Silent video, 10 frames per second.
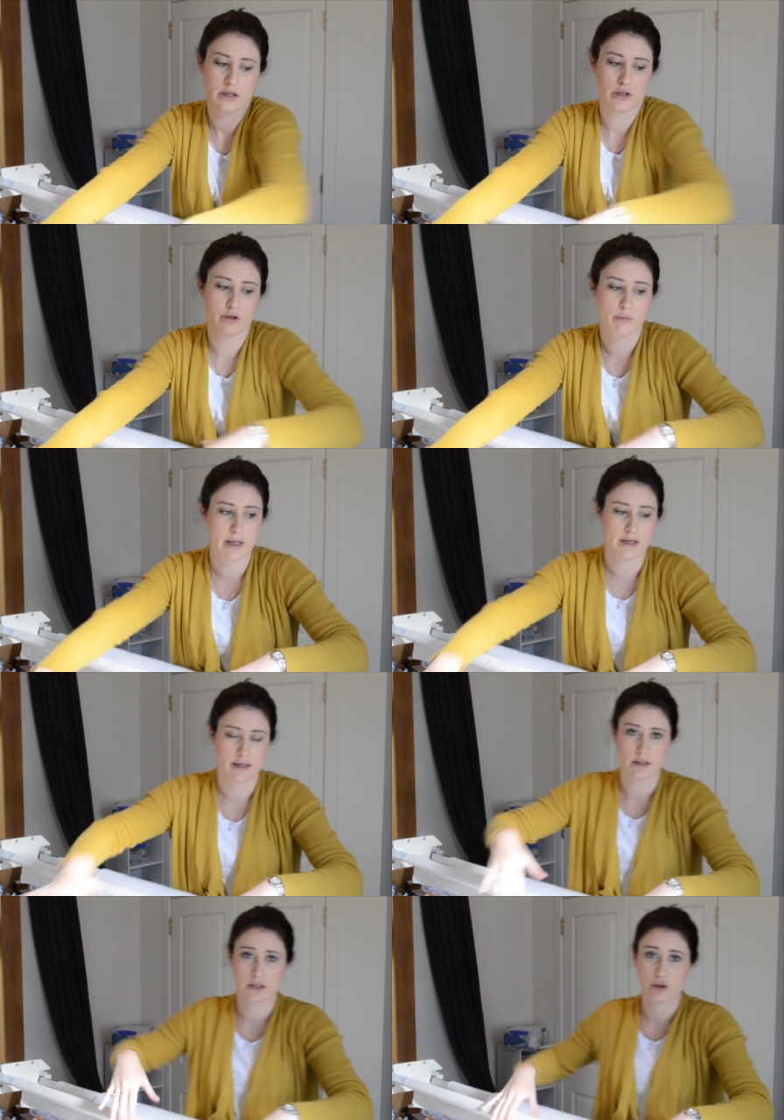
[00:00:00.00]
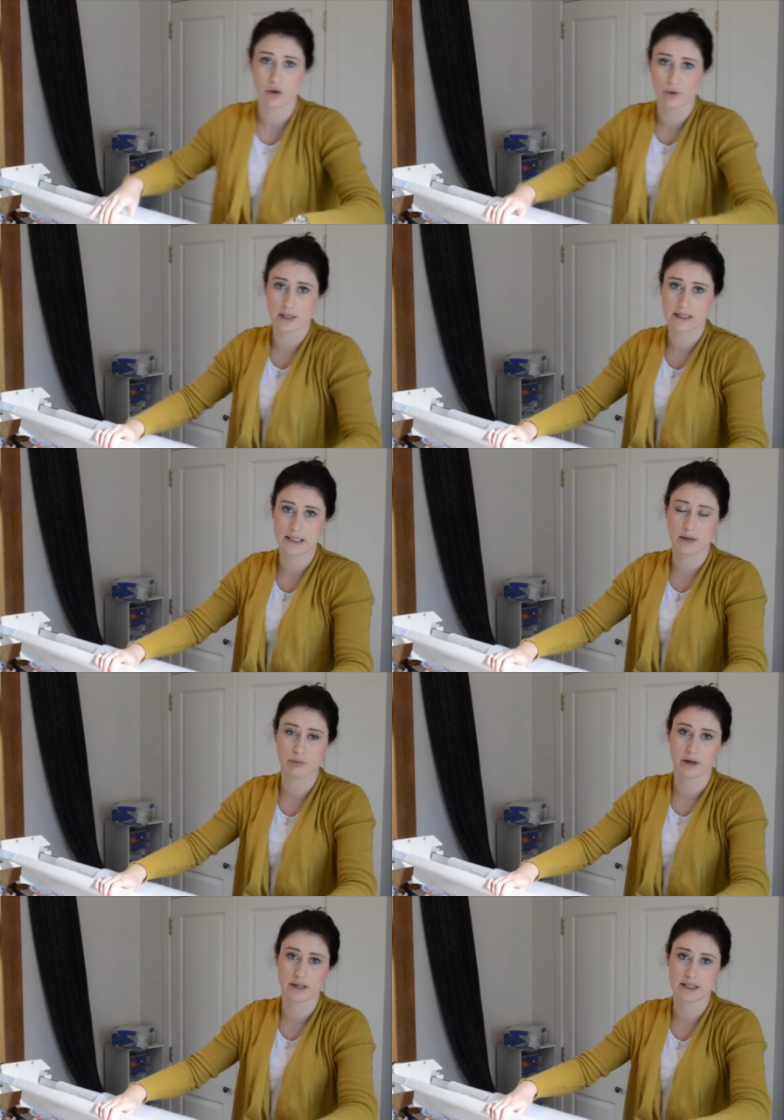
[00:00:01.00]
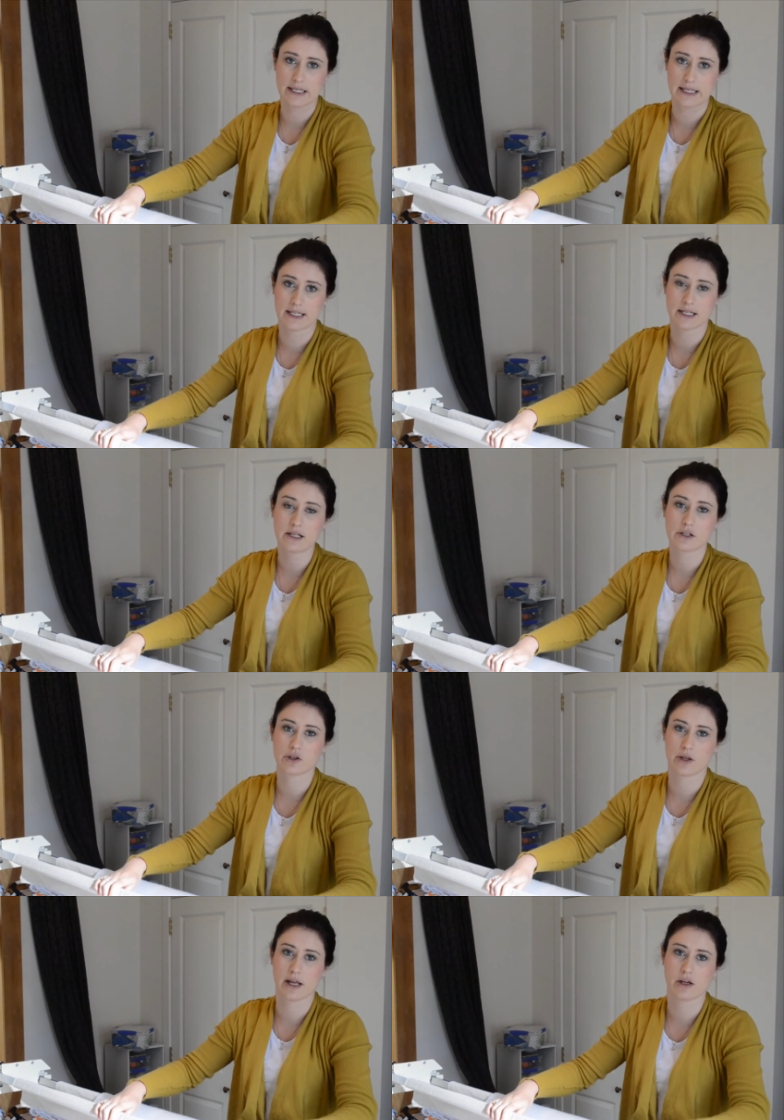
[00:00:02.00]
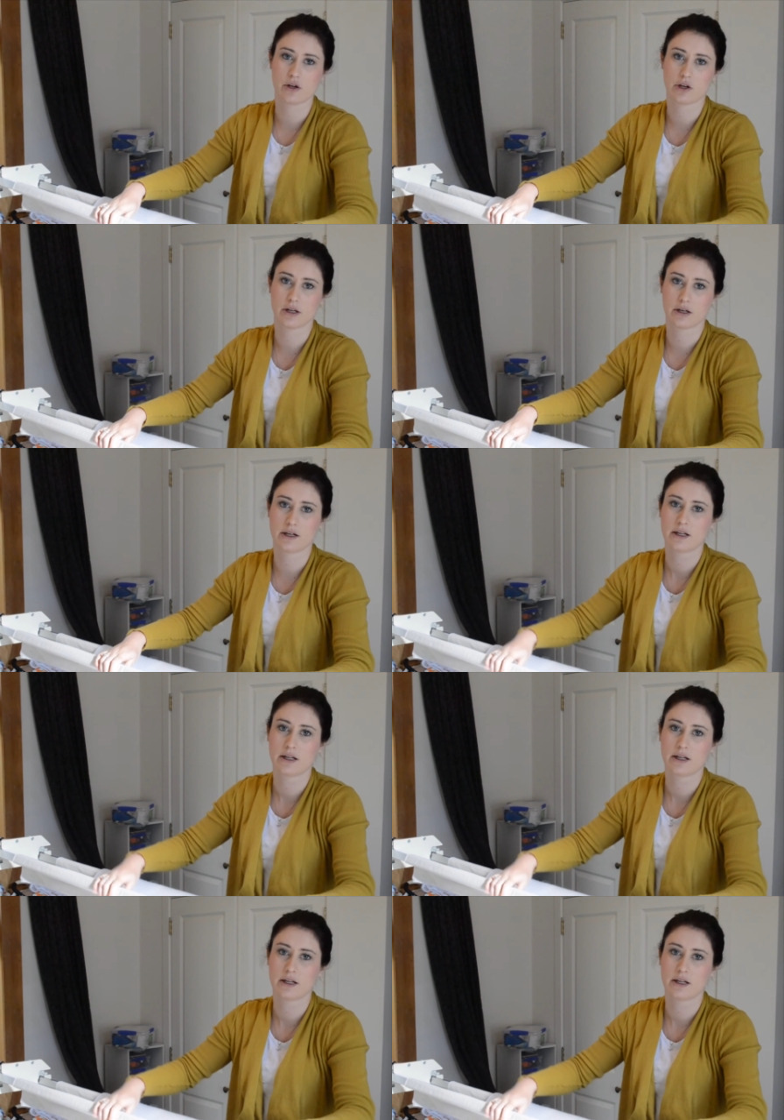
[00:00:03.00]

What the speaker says: you pin it to a separate ender so that you can